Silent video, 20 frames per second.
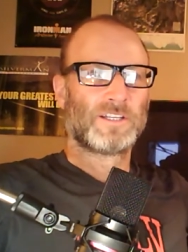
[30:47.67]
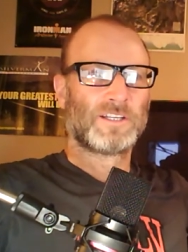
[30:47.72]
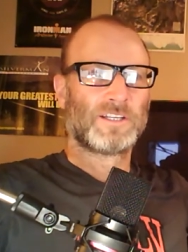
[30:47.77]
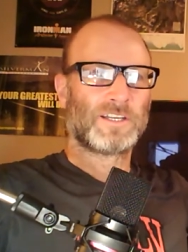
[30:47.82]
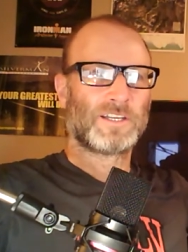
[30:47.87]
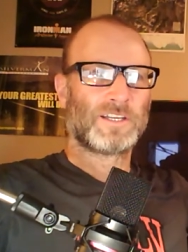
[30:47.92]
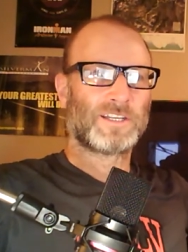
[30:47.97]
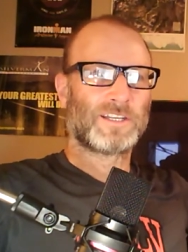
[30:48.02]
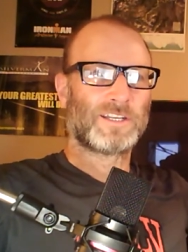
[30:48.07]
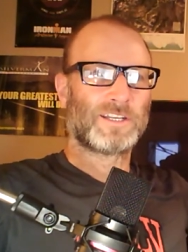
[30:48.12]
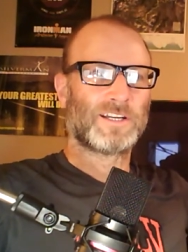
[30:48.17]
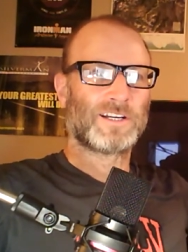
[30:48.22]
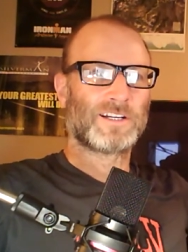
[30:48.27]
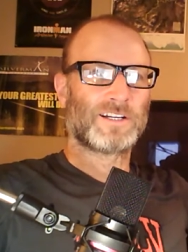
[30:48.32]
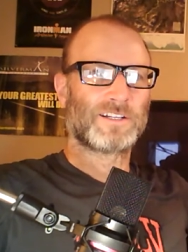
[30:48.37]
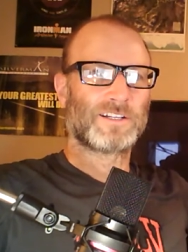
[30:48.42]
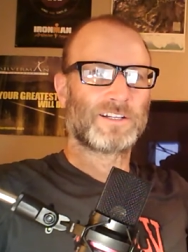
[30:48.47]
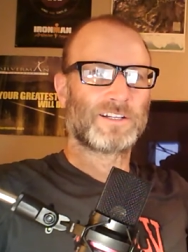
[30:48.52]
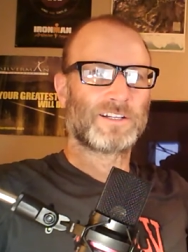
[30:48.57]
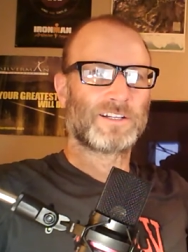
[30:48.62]
and
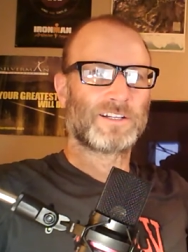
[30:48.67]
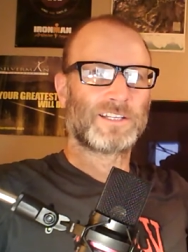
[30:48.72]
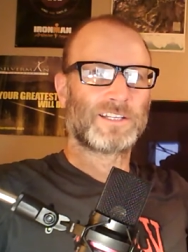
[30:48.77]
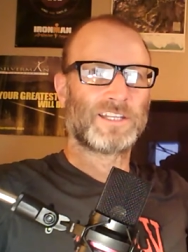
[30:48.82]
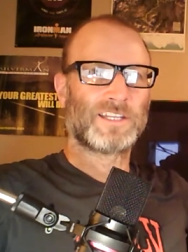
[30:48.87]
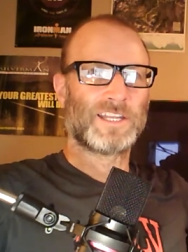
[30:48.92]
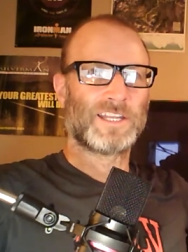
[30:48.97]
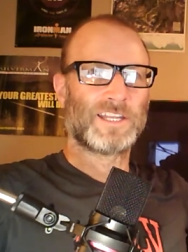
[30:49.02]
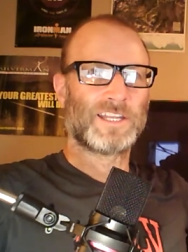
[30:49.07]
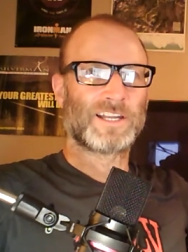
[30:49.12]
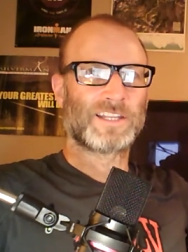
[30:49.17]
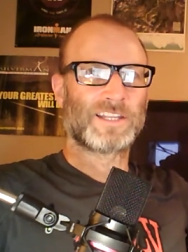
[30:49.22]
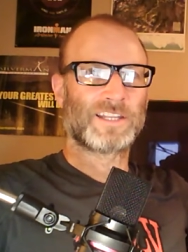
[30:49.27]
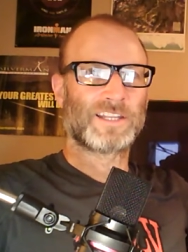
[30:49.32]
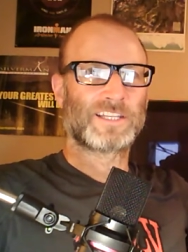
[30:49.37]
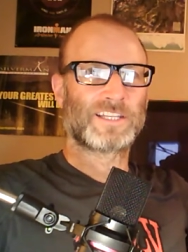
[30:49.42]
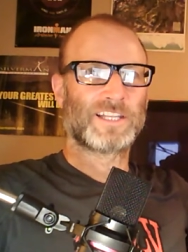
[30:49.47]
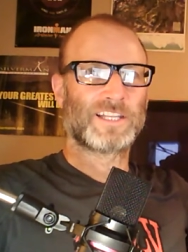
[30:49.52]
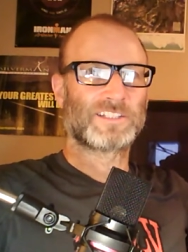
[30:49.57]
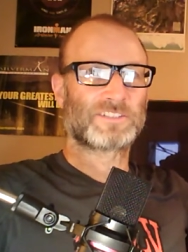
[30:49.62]
and I
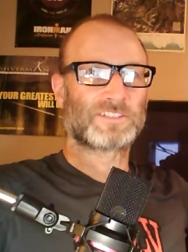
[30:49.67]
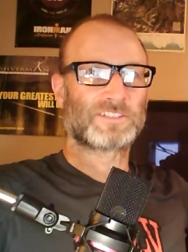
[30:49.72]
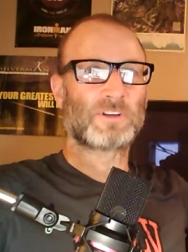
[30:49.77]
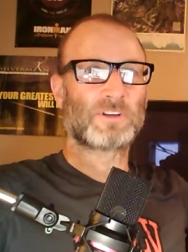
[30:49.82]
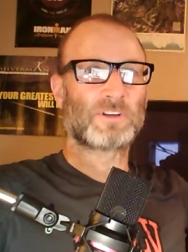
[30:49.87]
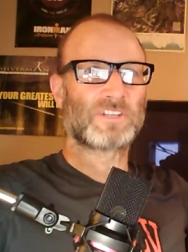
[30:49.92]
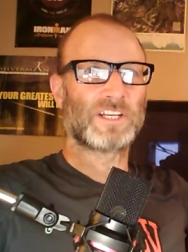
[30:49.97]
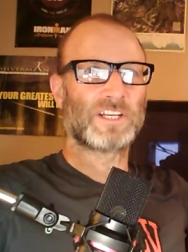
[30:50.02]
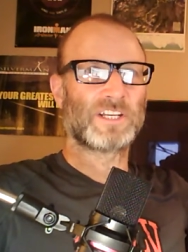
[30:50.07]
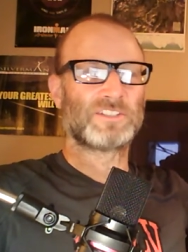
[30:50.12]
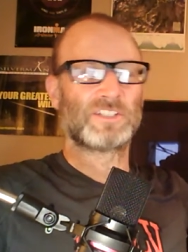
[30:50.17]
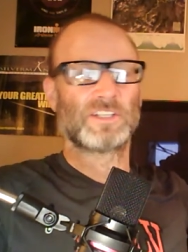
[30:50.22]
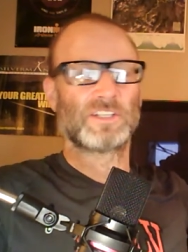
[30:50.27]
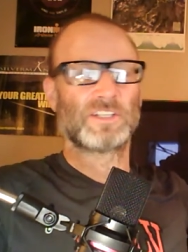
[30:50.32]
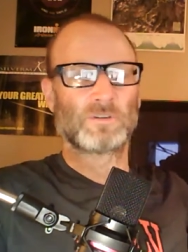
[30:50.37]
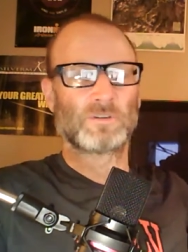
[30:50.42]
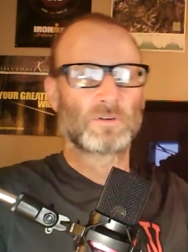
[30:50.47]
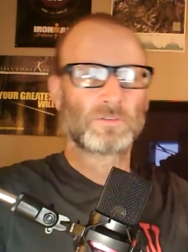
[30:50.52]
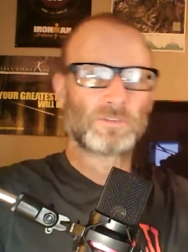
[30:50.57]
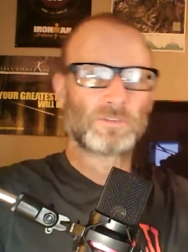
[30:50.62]
think especially as you
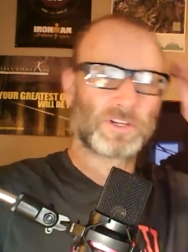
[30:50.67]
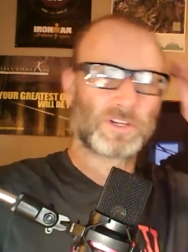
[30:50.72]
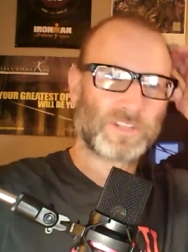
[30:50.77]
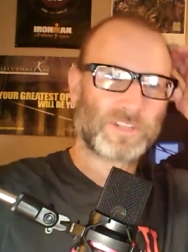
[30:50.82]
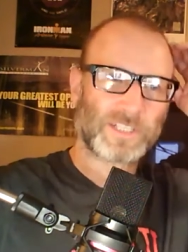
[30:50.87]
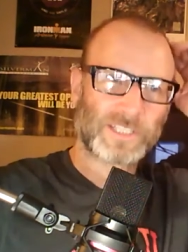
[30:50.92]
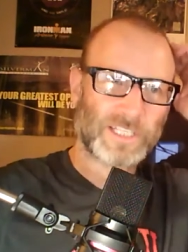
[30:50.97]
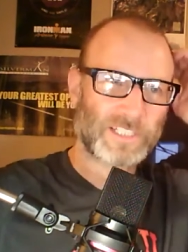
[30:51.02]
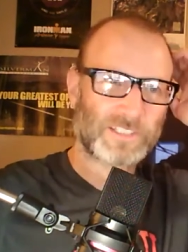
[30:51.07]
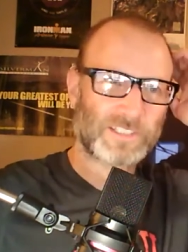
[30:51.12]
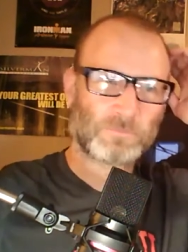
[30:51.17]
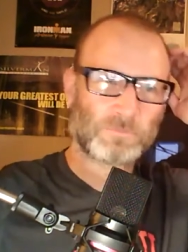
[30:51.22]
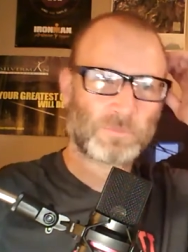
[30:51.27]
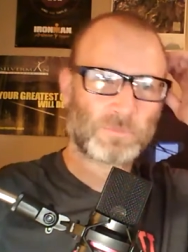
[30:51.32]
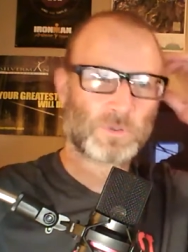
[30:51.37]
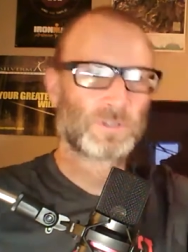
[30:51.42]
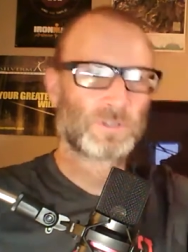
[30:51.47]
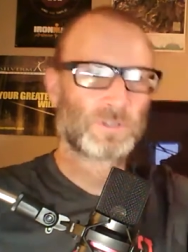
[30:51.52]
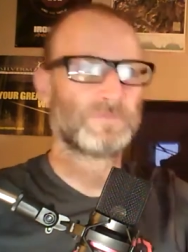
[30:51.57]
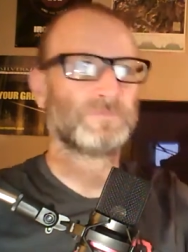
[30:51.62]
get older, I think that's
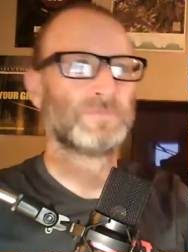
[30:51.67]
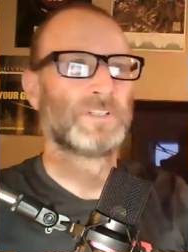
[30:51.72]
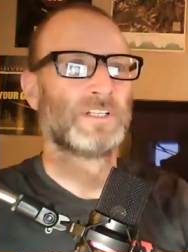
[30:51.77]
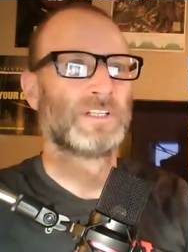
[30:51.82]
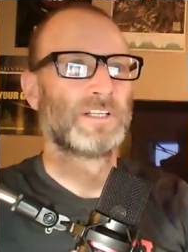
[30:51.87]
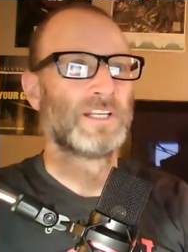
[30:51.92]
important.